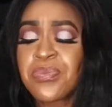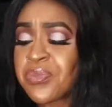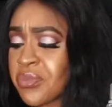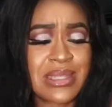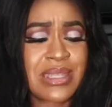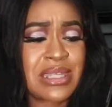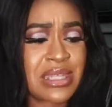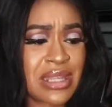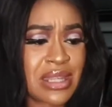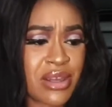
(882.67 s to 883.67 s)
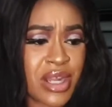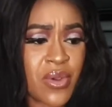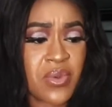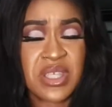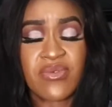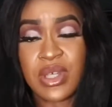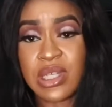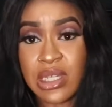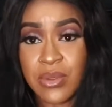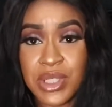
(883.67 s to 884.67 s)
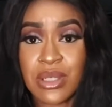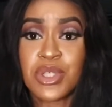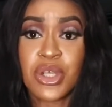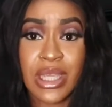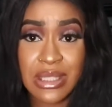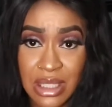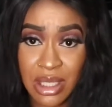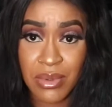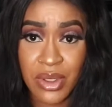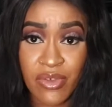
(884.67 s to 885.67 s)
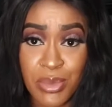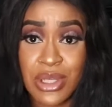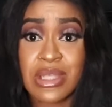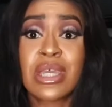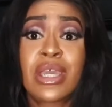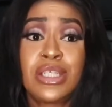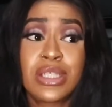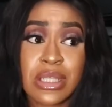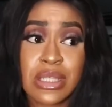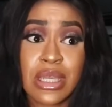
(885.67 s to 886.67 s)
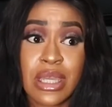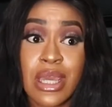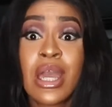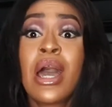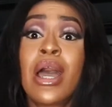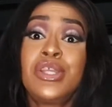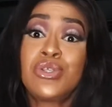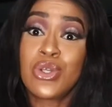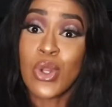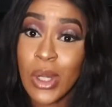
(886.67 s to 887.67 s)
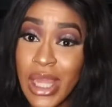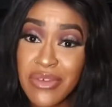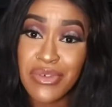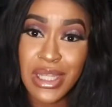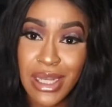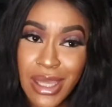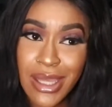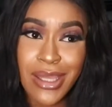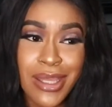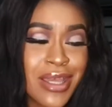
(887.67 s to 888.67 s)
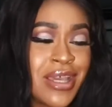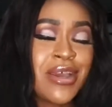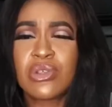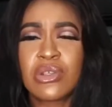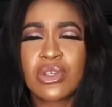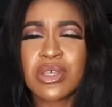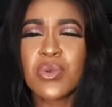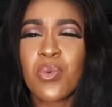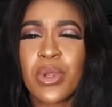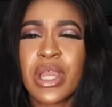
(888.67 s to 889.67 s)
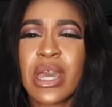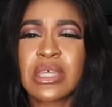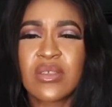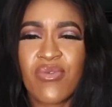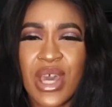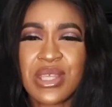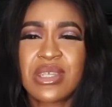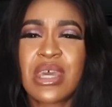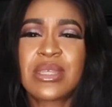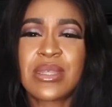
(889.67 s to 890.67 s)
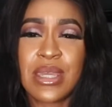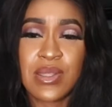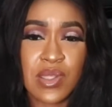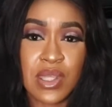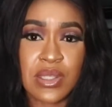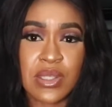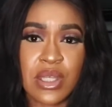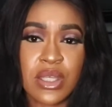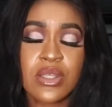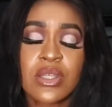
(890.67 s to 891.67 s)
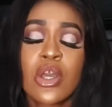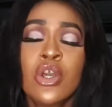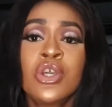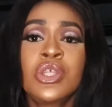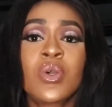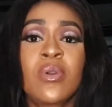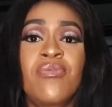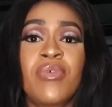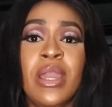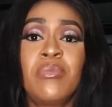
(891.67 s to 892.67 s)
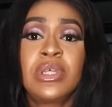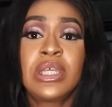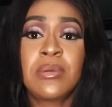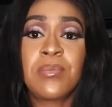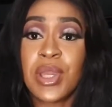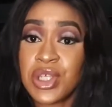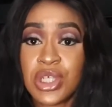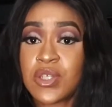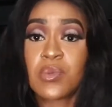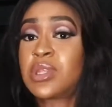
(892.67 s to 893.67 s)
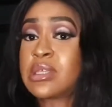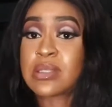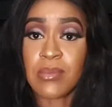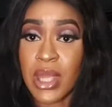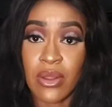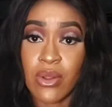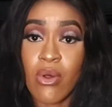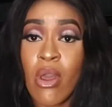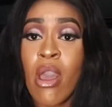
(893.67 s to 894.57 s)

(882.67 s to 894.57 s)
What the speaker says: The scent in there now is vanilla, which I'm trying to get rid of because, like I just said, I do not like vanilla. It doesn't work as fast as incense sticks. So if I'm really impatient with the smell,